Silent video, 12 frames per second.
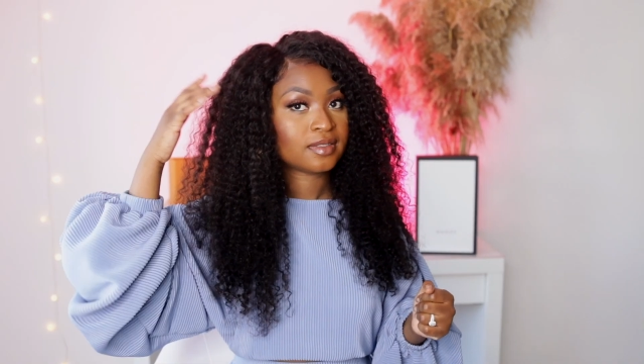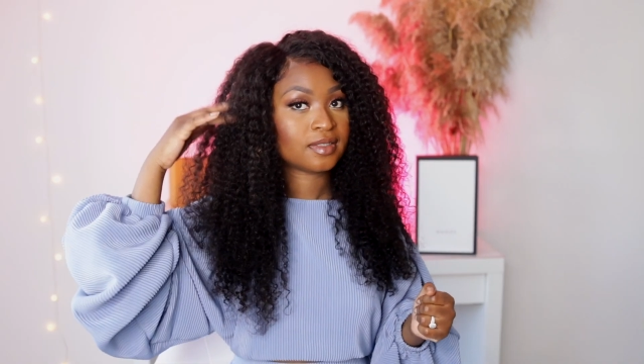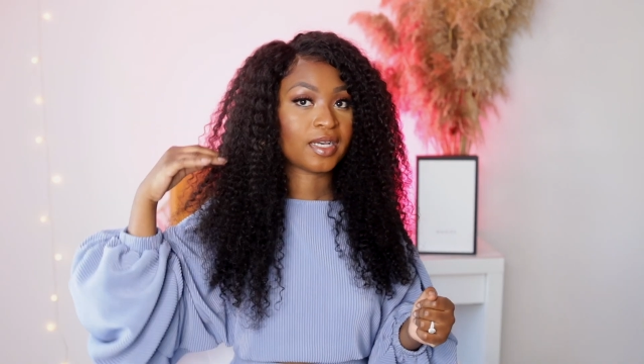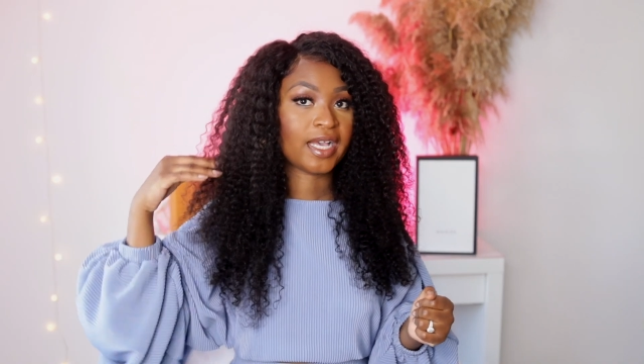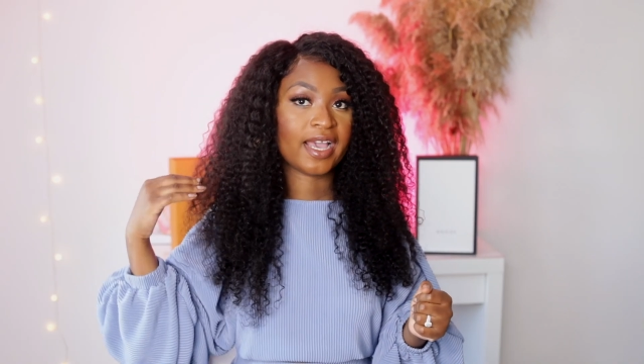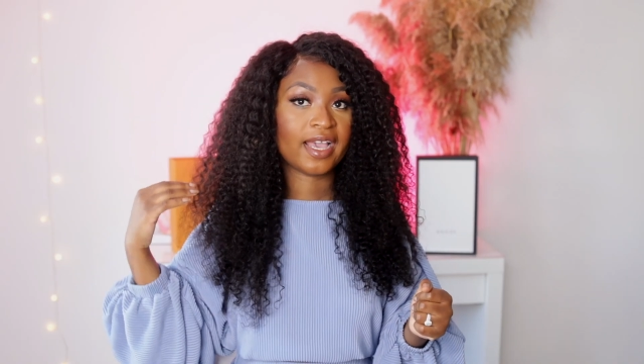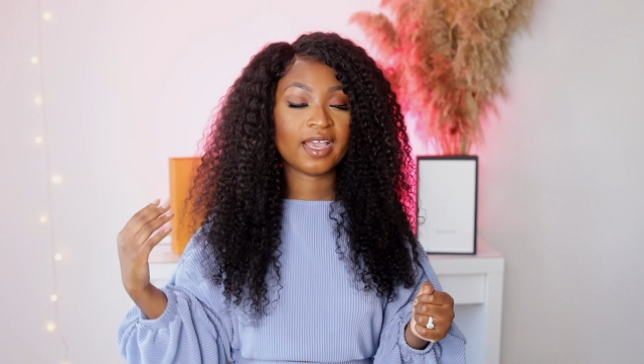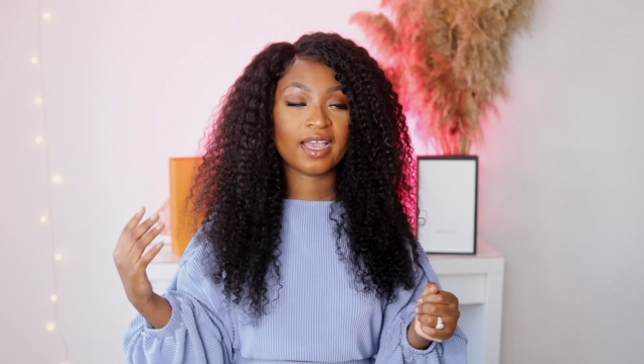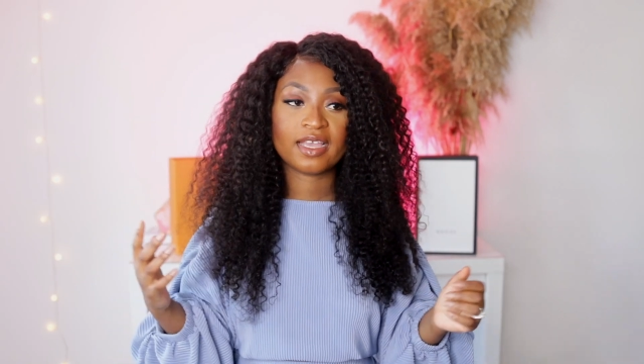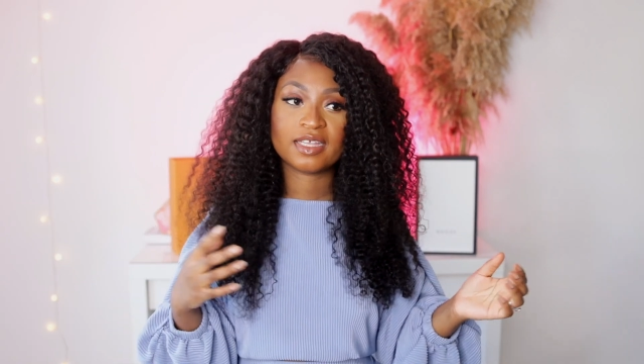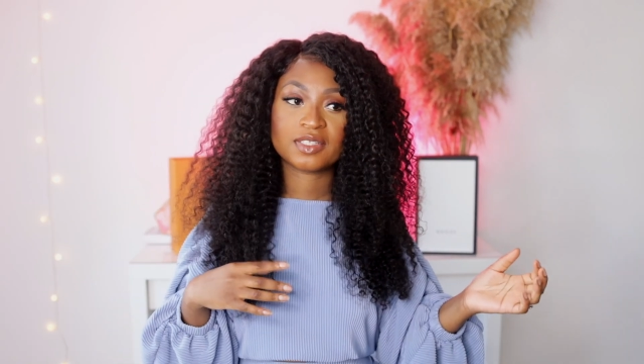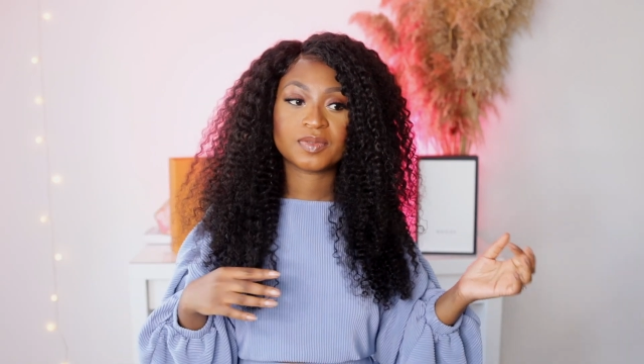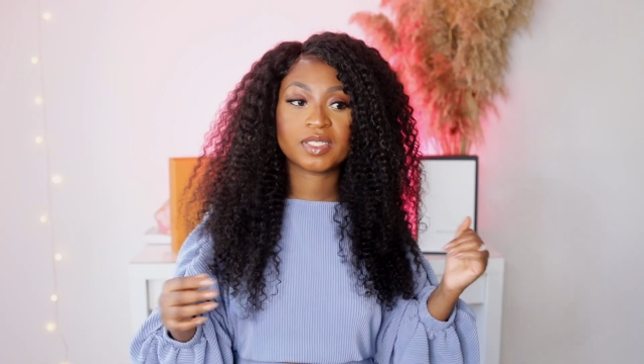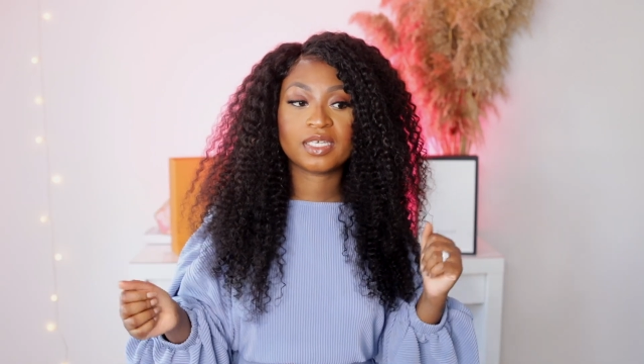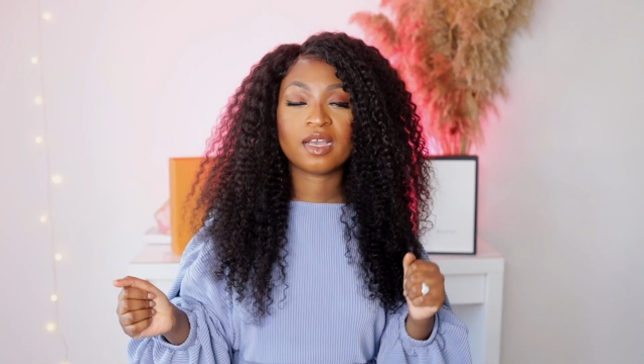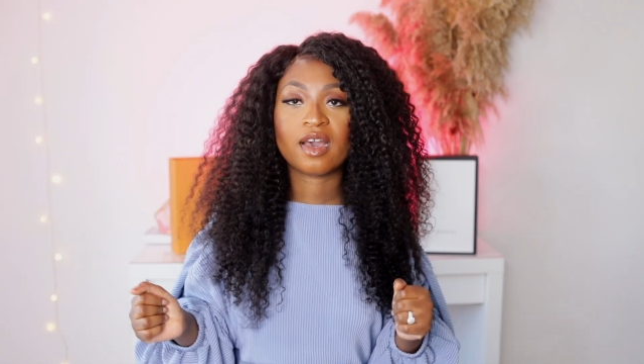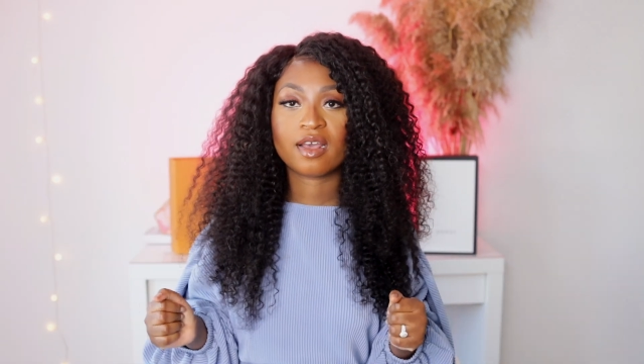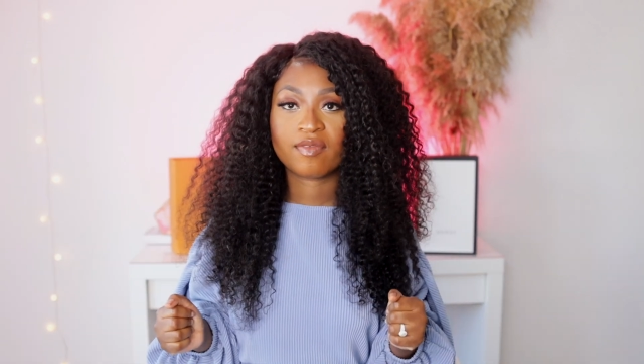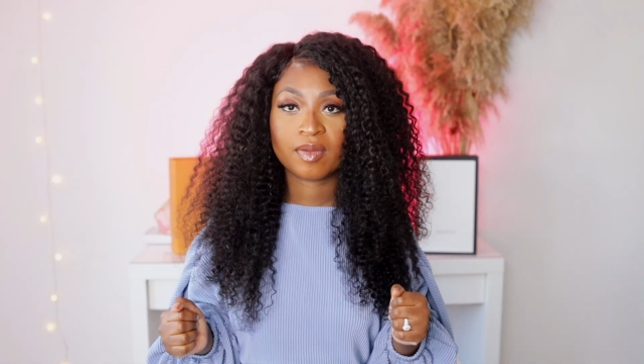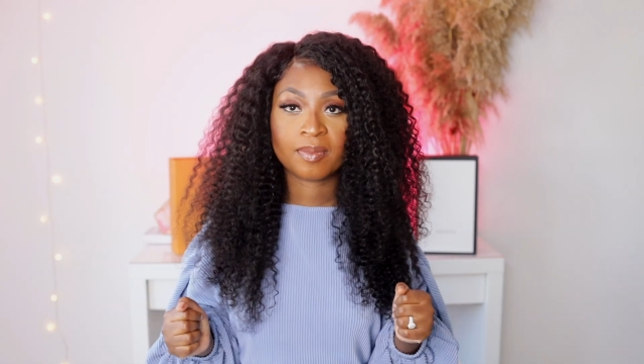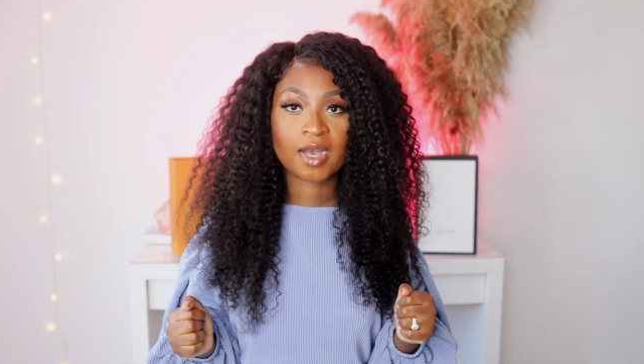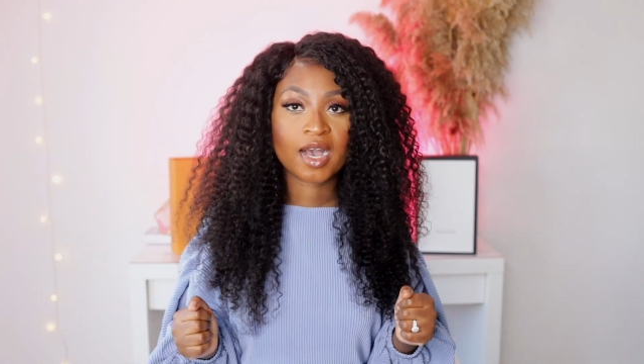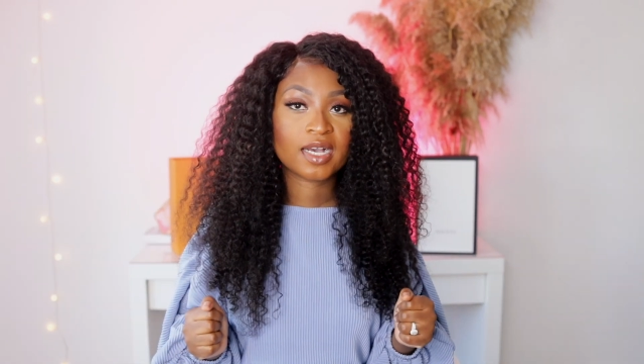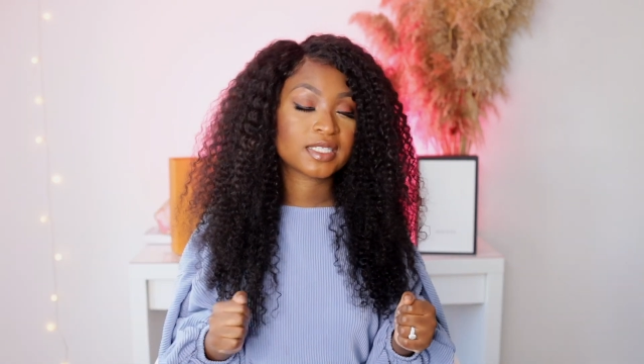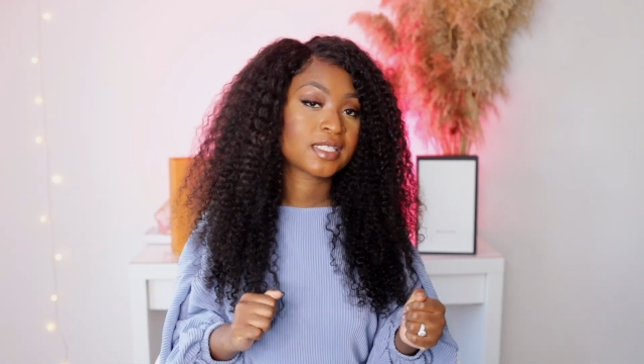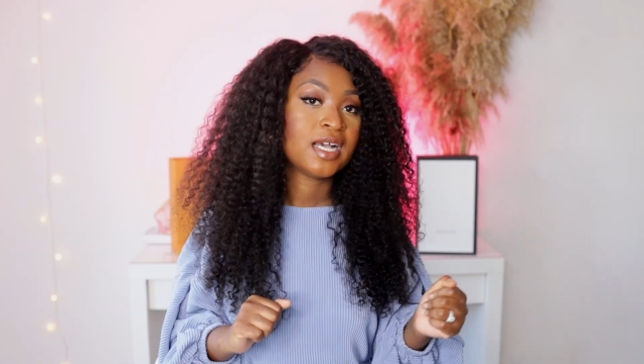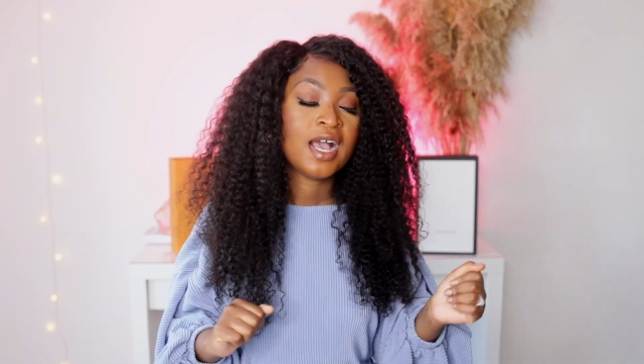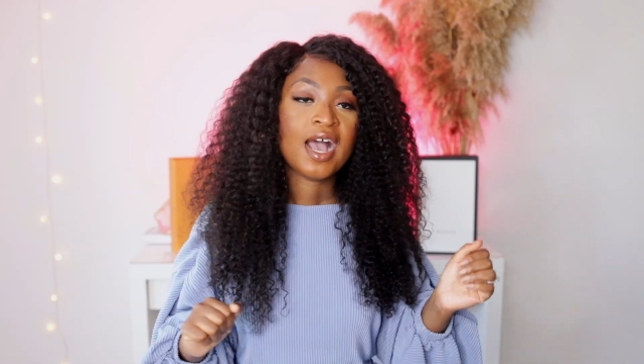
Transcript: okay, it's really out of the box.